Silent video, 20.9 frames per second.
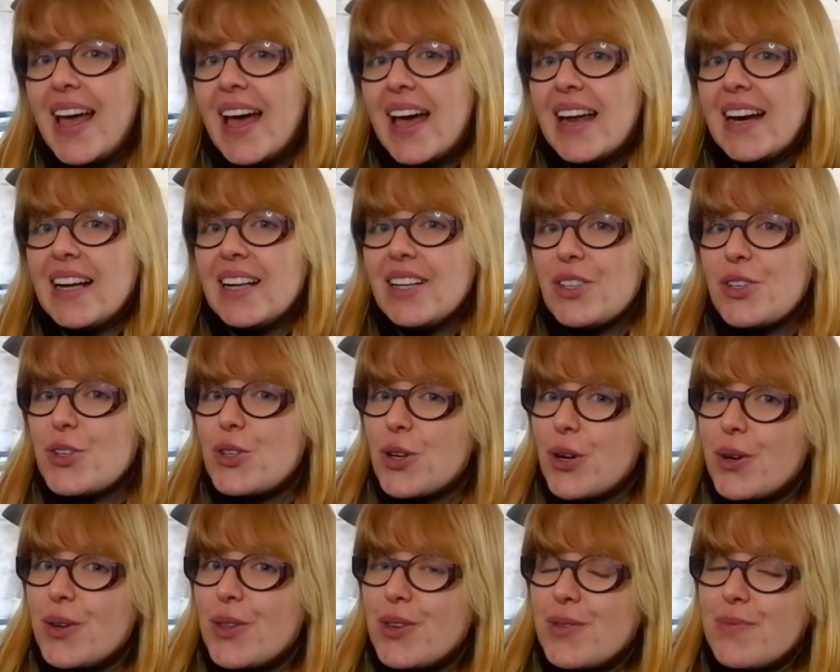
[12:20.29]
and I'll
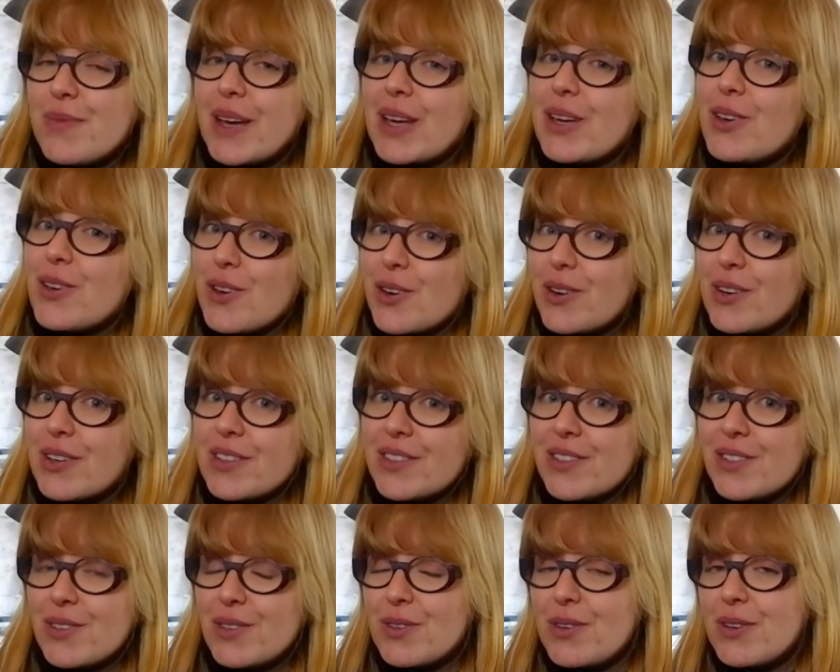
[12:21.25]
show you my current
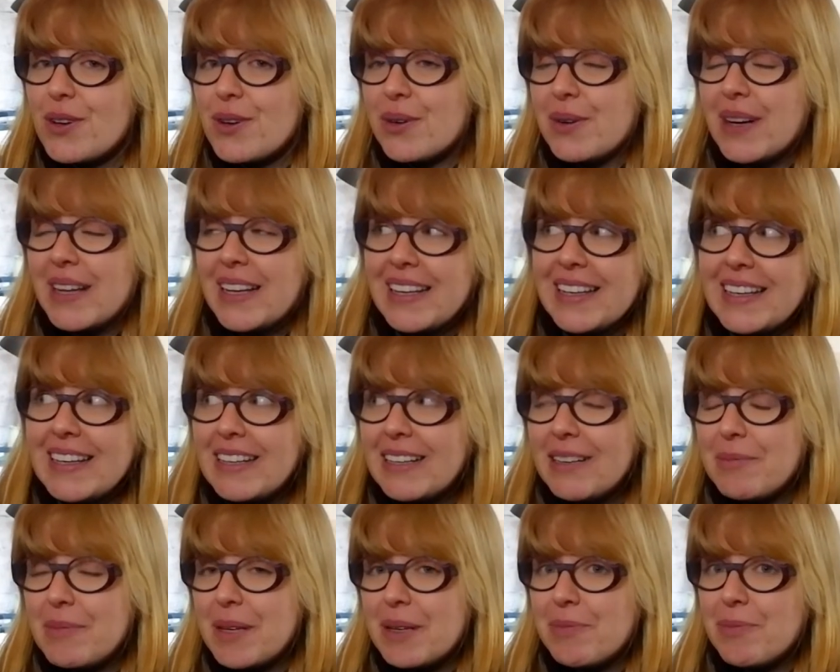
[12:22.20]
studio a
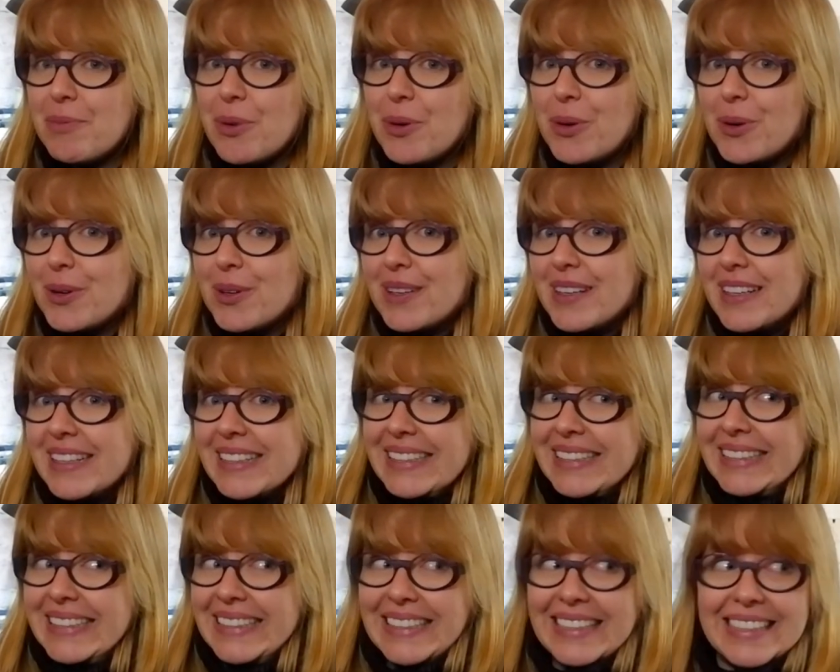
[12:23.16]
little bit more
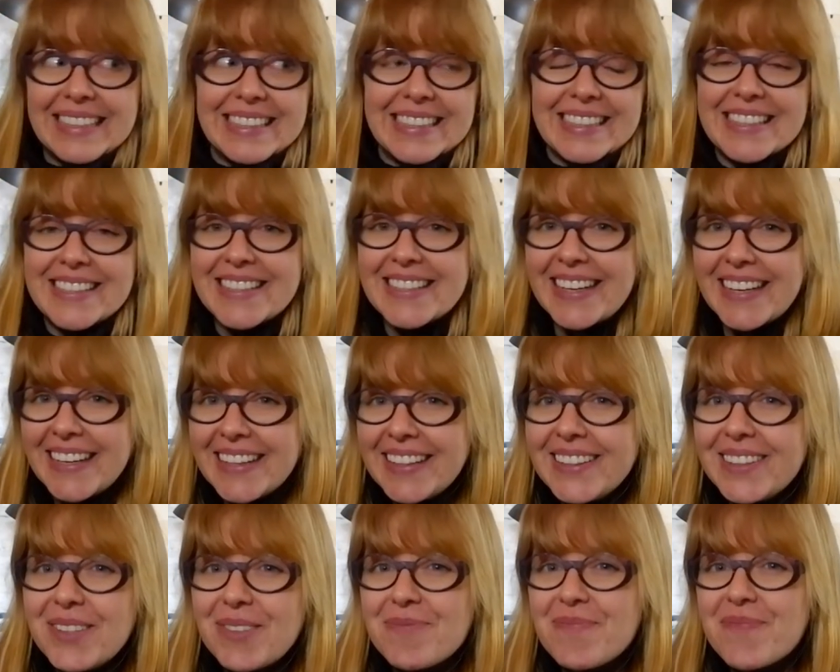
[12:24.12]
in
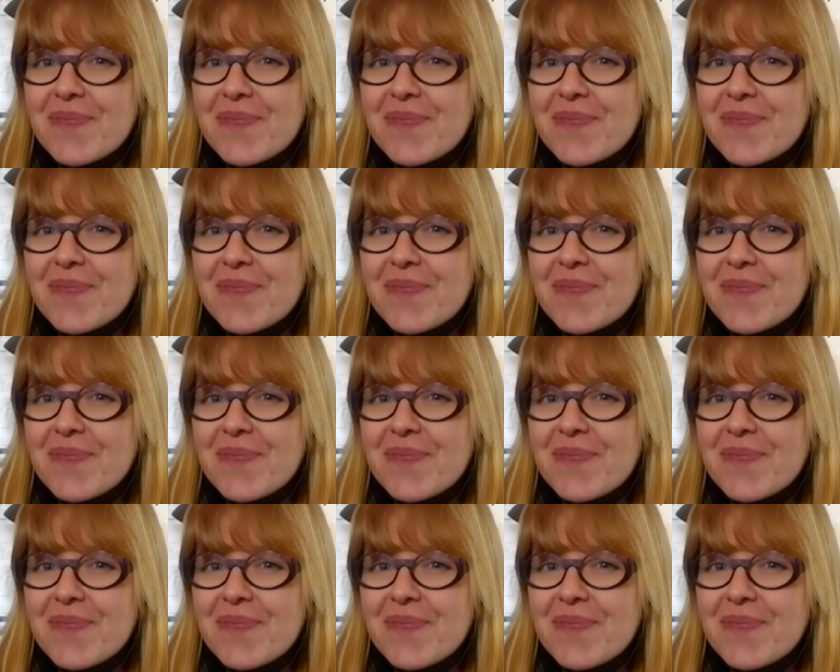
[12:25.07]
detail.